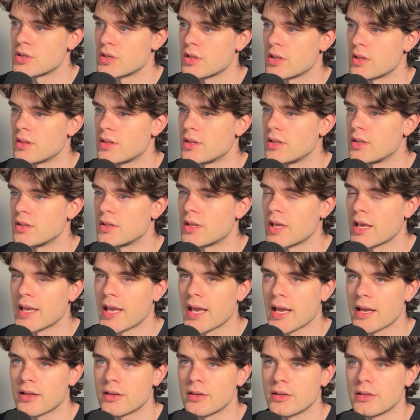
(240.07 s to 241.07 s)
the
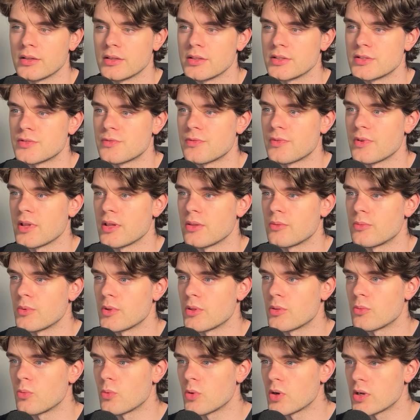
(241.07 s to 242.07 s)
diagonal is filled
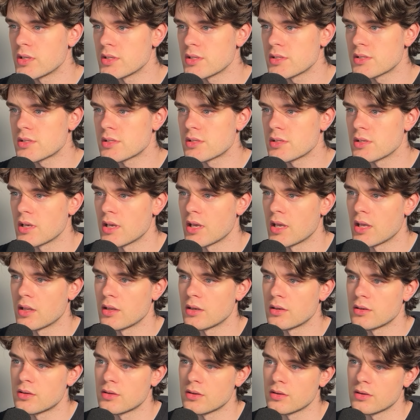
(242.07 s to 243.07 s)
with ones
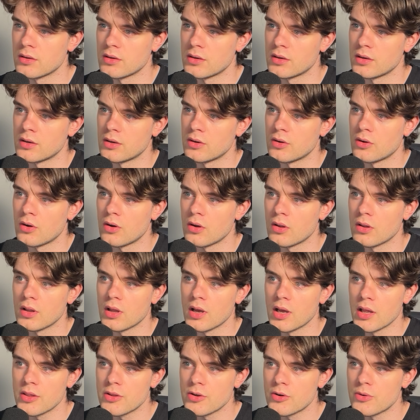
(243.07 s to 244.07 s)
and all
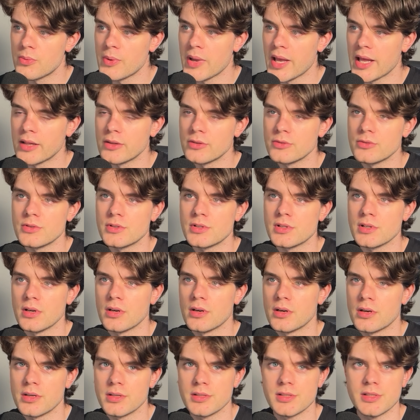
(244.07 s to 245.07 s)
other values
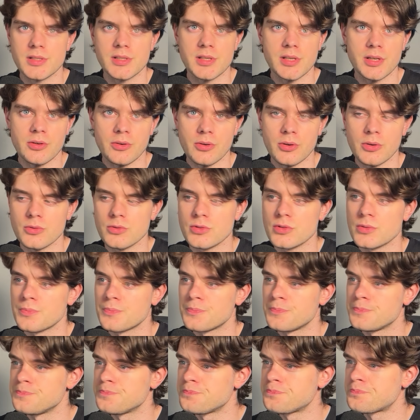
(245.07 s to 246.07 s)
are zeros.
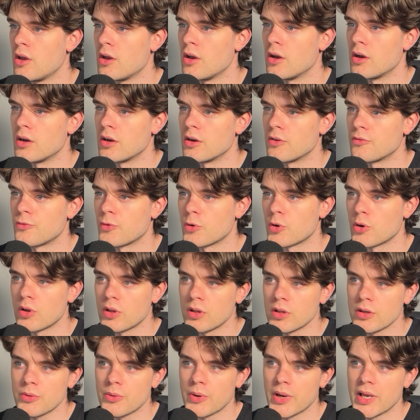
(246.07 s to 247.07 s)
For
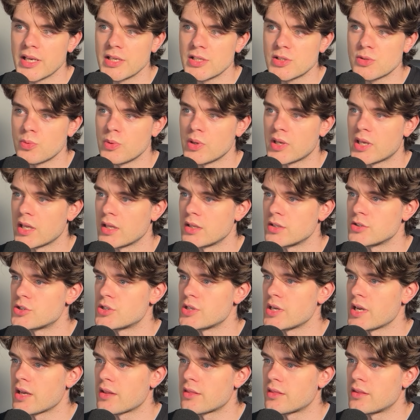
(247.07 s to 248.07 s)
all arrays, we can
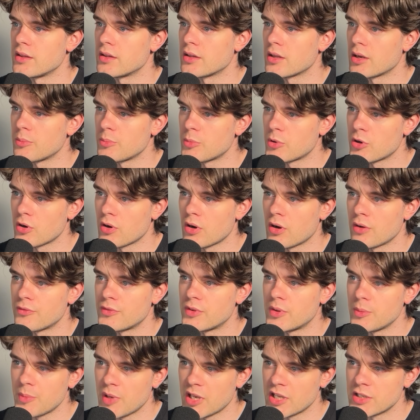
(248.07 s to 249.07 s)
check the number of
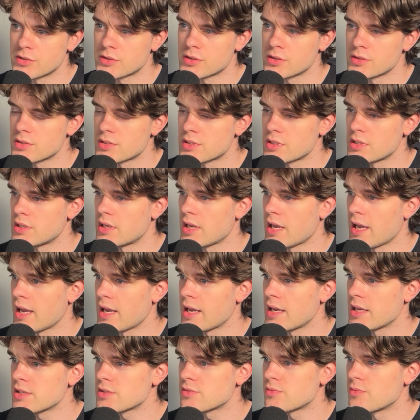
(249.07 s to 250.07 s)
dimensions it
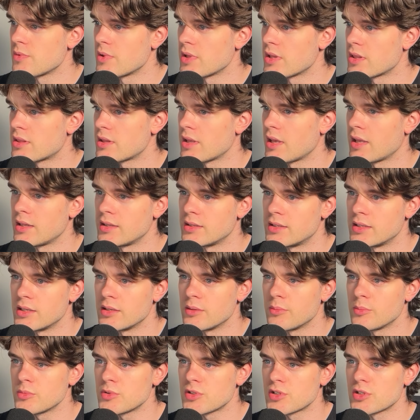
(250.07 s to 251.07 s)
has with
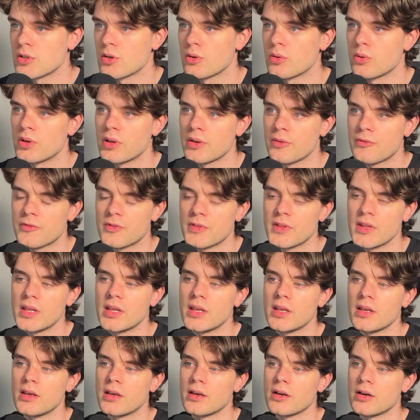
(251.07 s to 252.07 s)
ndim. So if
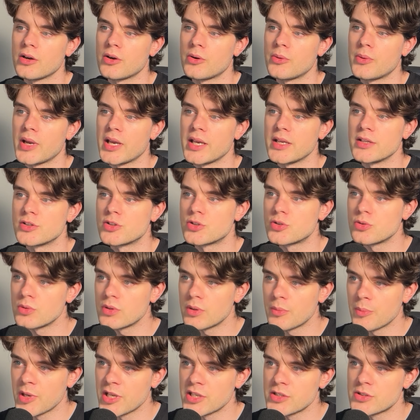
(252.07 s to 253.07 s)
the array is
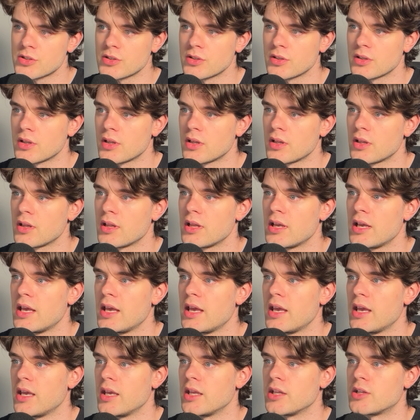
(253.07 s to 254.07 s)
2-dimensional,
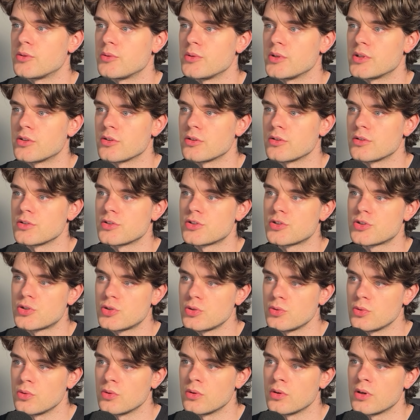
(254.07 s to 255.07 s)
it returns
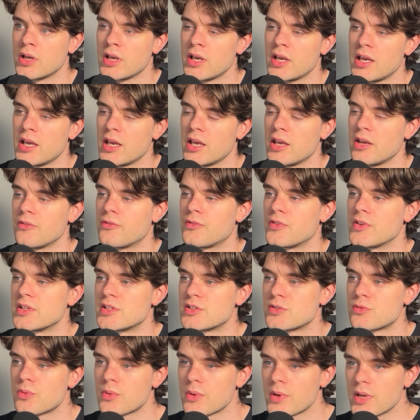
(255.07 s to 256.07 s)
2. If
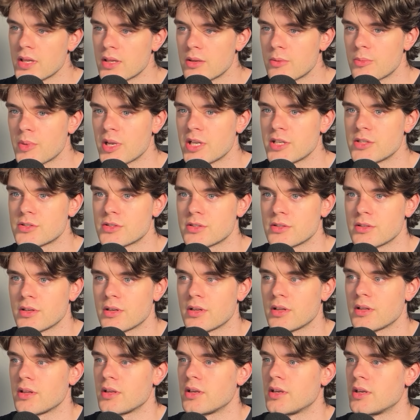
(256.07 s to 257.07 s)
it's
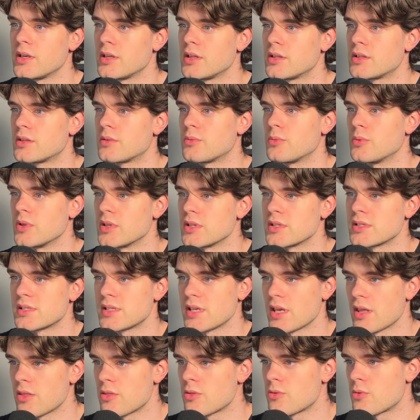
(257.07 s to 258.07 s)
3-dimensional, it will
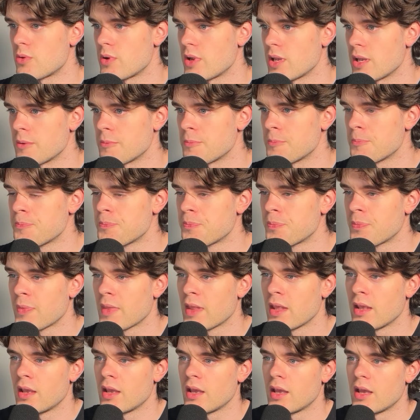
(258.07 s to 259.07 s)
say 3.
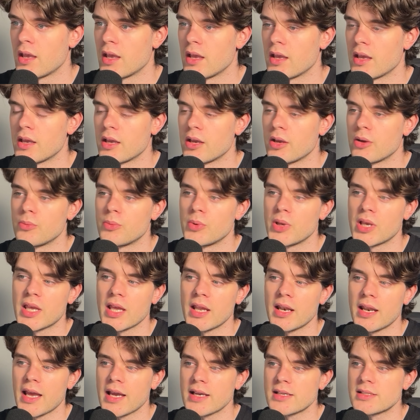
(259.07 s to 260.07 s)
We
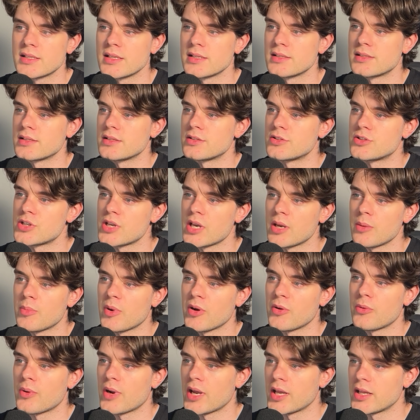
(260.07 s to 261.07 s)
can access its shape
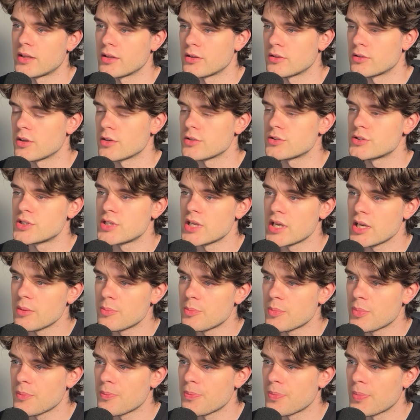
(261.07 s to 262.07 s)
by writing
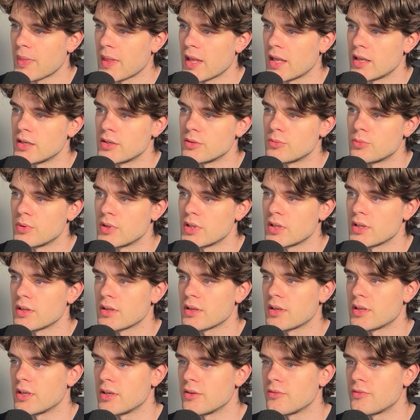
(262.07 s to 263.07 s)
.shape, and it will
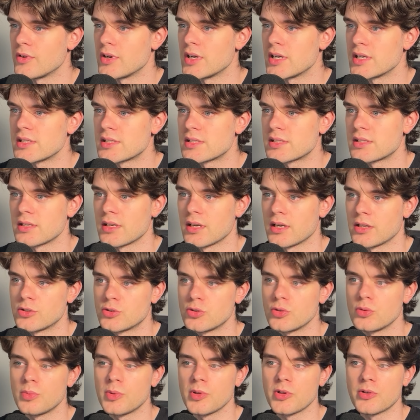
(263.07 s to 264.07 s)
give us a
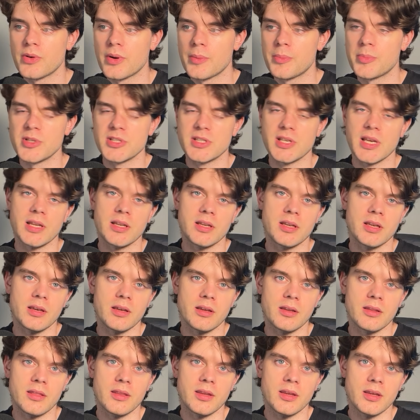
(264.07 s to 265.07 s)
tuple
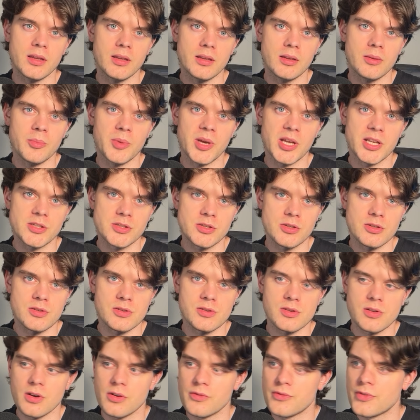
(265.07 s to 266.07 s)
representing the
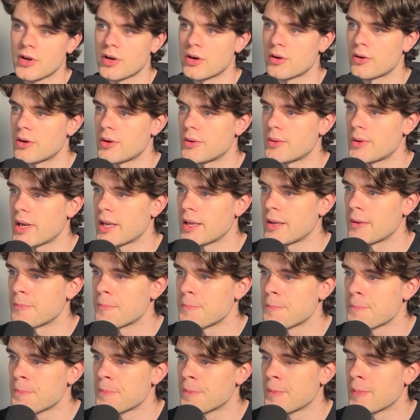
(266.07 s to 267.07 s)
dimensions of our array.
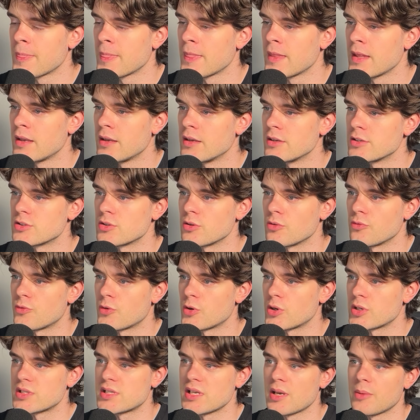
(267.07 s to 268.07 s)
So
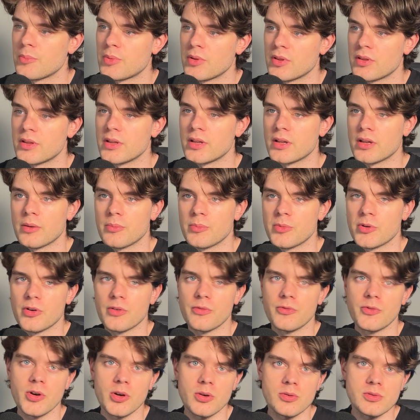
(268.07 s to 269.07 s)
for example, the number
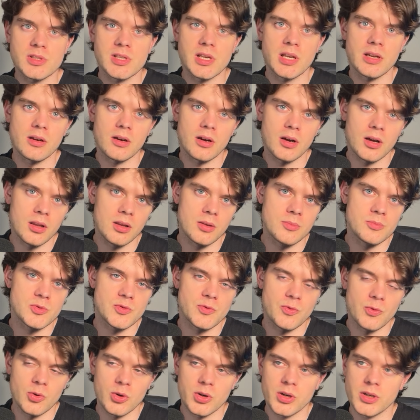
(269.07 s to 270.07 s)
of rows and columns
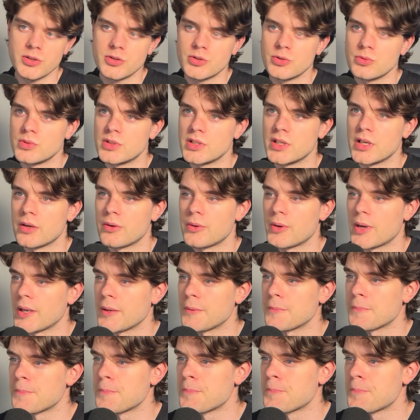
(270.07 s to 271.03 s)
for a 2D array.